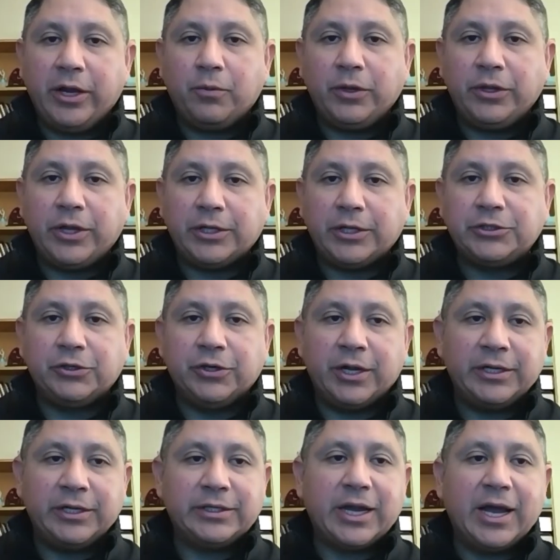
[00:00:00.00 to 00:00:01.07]
with us
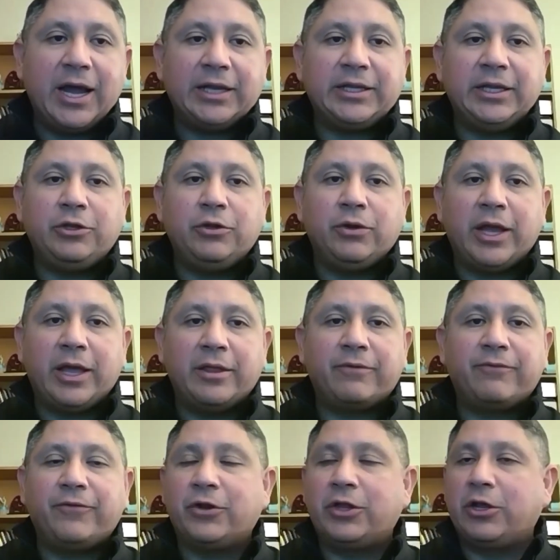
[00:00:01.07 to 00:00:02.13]
tonight acting together
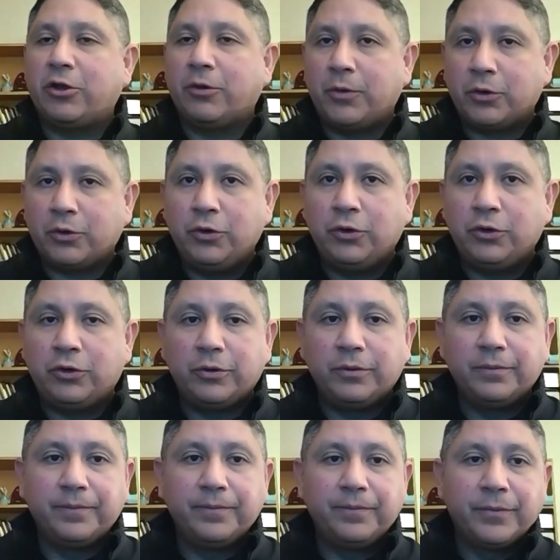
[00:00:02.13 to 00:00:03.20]
for the common good.
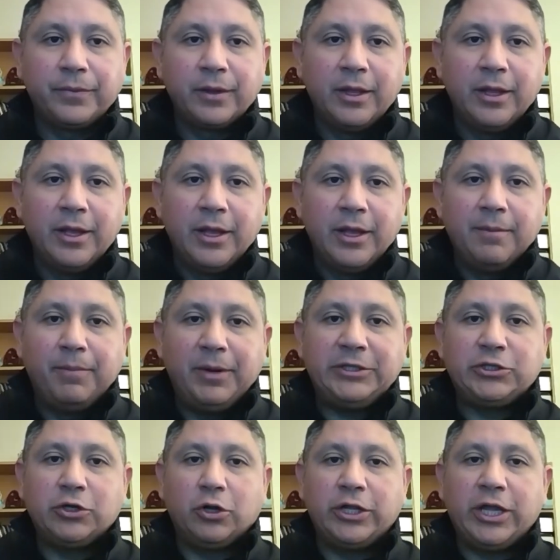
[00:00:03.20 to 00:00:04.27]
Please
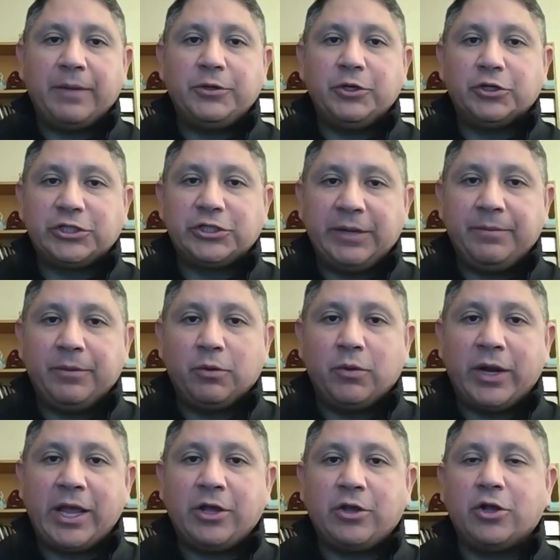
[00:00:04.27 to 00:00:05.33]
hold up your symbol when
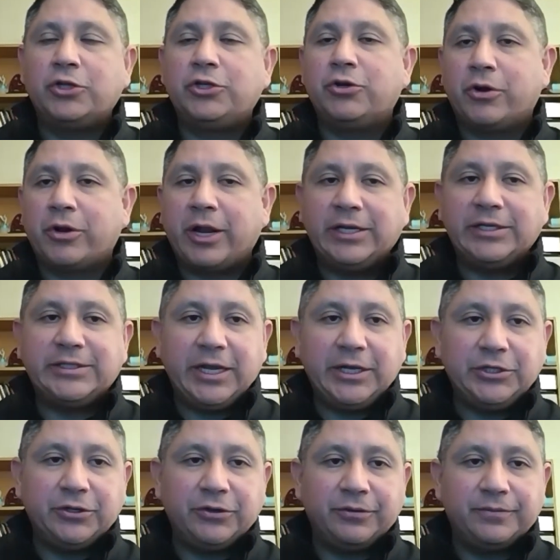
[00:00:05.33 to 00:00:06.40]
I call your
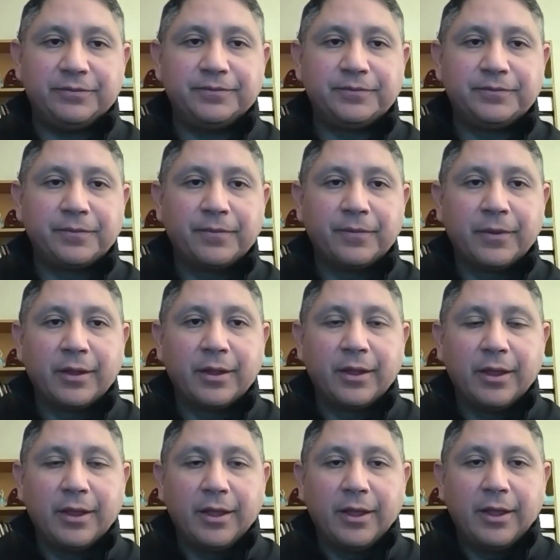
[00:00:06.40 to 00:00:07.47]
organization.
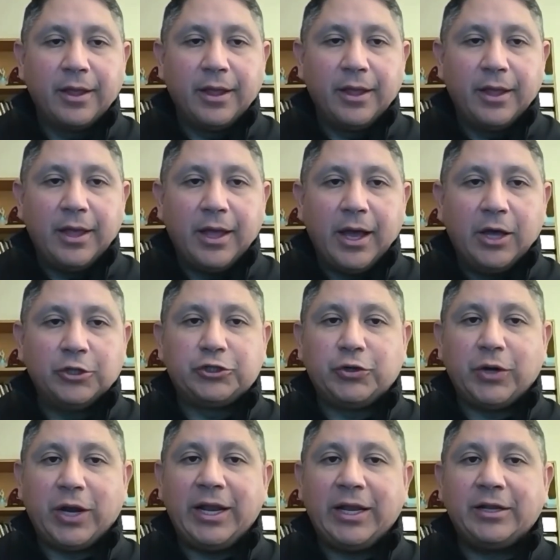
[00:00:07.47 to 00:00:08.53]

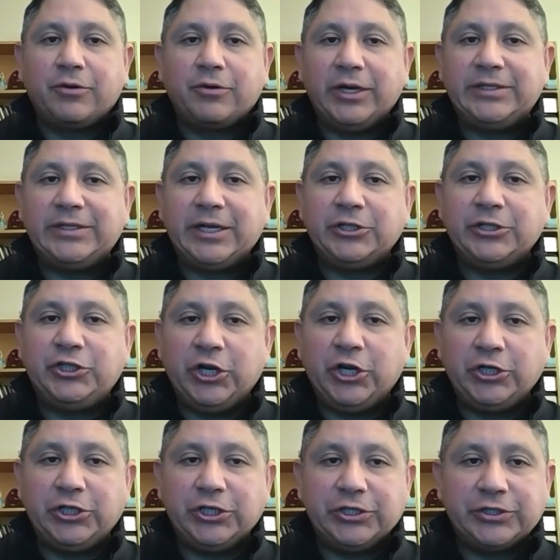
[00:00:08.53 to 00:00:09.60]
Australian Christian
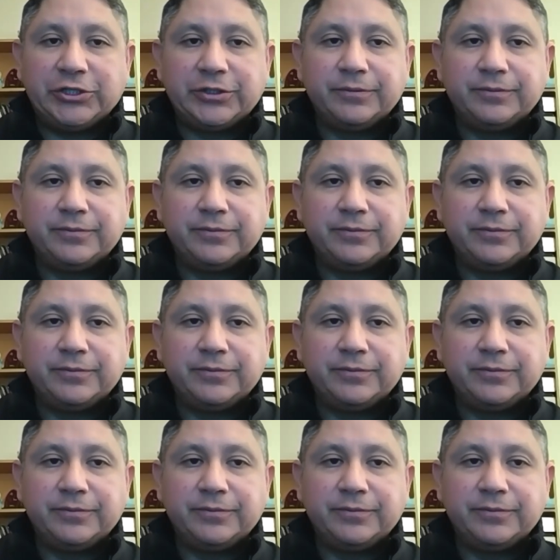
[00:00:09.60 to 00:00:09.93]
Churches,